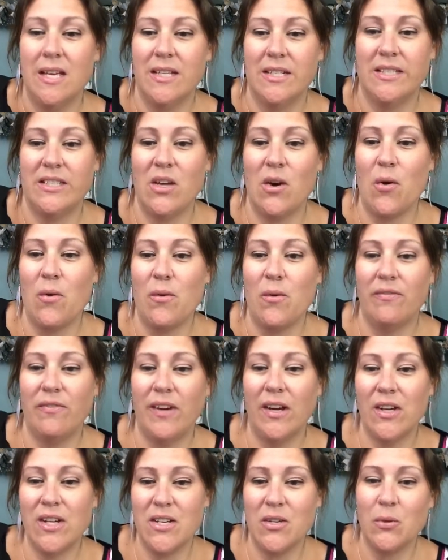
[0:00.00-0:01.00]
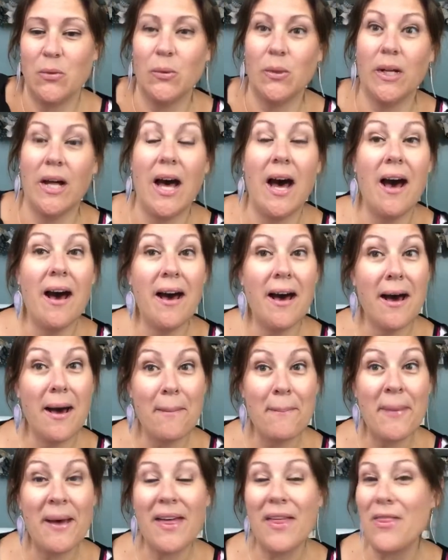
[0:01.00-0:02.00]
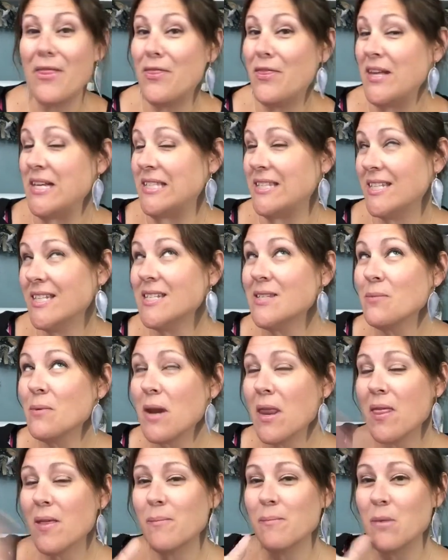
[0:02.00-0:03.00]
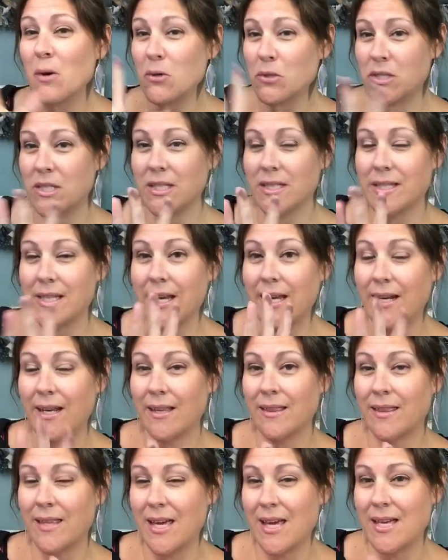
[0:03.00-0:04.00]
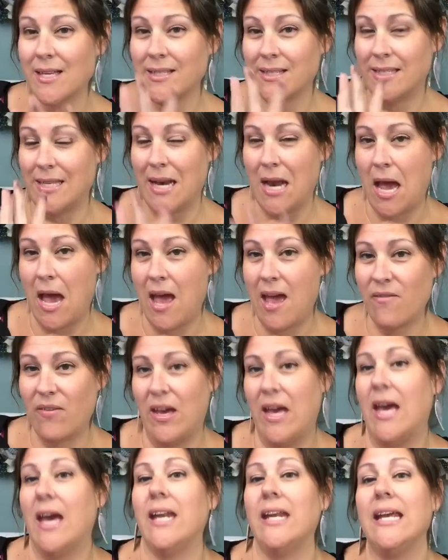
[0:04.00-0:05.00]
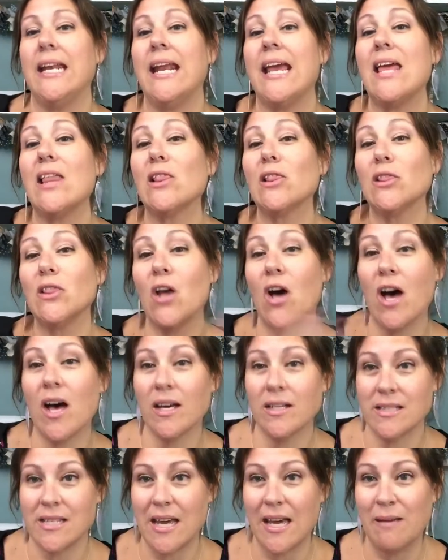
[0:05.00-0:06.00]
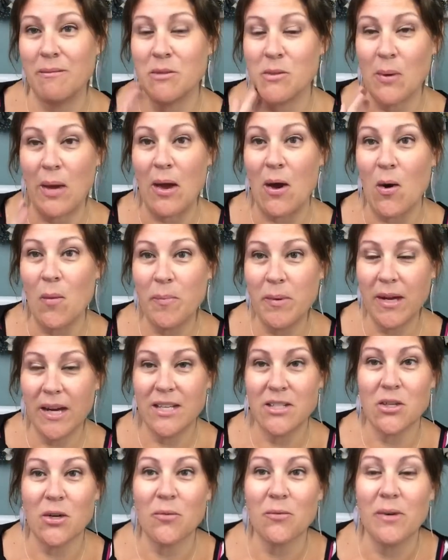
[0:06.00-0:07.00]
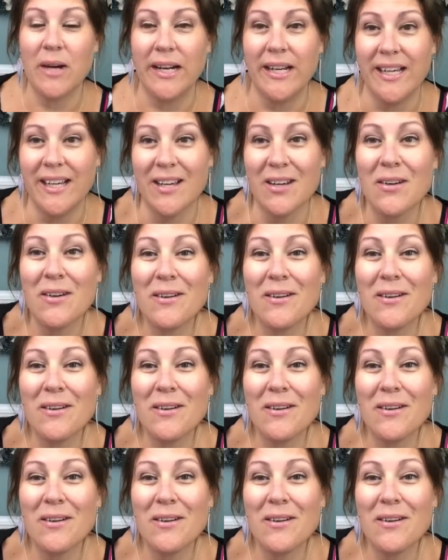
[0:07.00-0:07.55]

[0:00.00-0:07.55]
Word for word: So very cool. Um, this is one of the most exciting things that I've had in a long time. So I hope you guys are ready